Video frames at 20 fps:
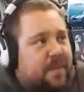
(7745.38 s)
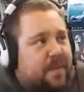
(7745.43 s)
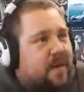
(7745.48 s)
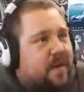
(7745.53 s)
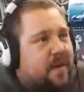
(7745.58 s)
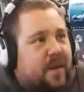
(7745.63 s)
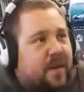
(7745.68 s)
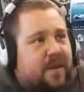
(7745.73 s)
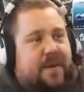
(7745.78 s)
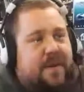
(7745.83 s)

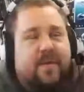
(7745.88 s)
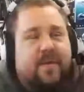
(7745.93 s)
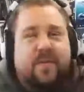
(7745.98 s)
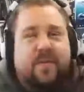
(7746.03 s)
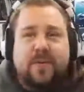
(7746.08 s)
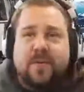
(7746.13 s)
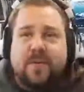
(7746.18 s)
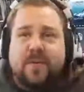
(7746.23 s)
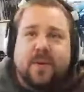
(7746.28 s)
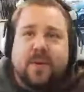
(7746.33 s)

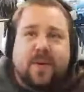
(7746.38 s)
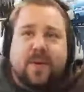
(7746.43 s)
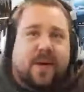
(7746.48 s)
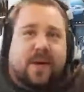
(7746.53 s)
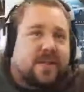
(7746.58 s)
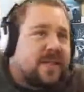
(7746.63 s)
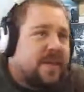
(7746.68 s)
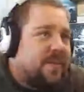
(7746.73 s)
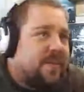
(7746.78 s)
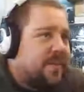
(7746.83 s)
If we do a
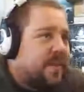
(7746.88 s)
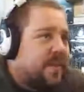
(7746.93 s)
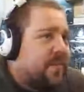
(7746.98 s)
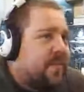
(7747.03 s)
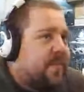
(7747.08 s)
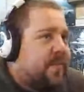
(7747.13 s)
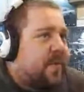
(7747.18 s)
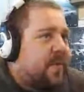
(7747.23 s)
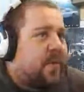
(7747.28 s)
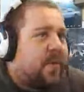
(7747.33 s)
podcast, it would
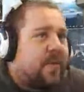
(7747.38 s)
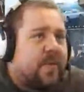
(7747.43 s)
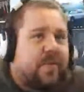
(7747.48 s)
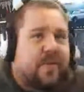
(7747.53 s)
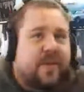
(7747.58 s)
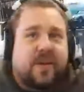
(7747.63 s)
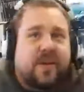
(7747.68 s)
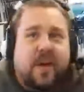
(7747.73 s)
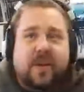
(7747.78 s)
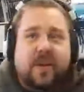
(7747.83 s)
be more of
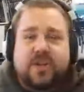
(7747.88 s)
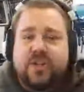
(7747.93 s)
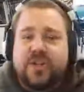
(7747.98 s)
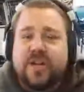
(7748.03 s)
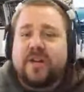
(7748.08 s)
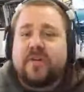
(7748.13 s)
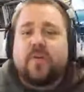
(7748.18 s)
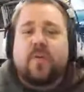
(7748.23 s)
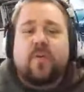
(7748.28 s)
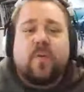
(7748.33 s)
a
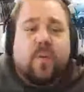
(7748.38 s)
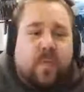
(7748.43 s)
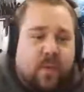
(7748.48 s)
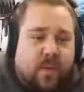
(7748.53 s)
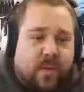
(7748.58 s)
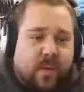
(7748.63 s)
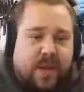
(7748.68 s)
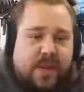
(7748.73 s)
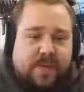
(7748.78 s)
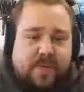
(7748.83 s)
general
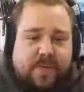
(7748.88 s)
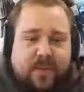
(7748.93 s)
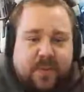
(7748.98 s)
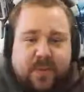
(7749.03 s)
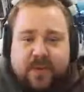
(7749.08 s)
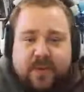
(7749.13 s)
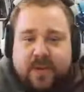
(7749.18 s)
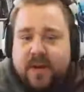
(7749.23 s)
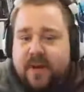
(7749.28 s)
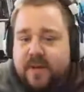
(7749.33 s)
war games
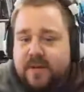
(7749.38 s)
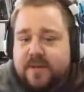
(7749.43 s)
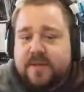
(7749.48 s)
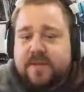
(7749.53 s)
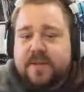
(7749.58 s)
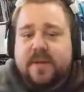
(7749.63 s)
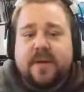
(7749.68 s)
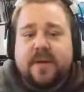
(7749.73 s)
podcast.